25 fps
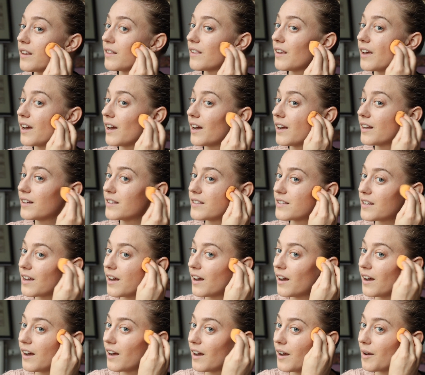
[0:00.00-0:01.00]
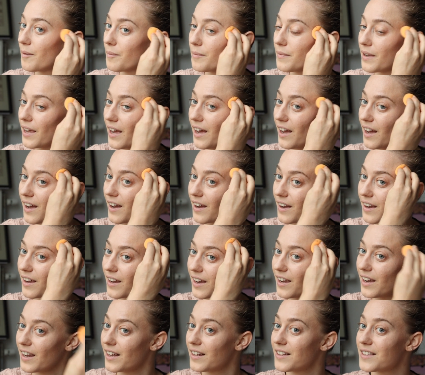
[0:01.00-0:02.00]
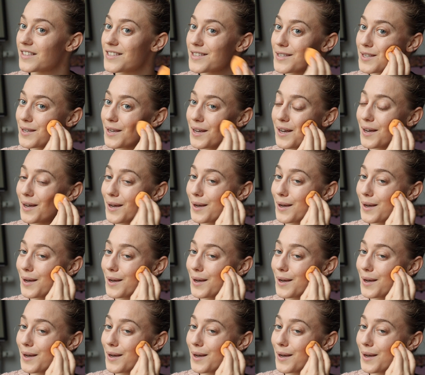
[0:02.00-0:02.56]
that yeah, it's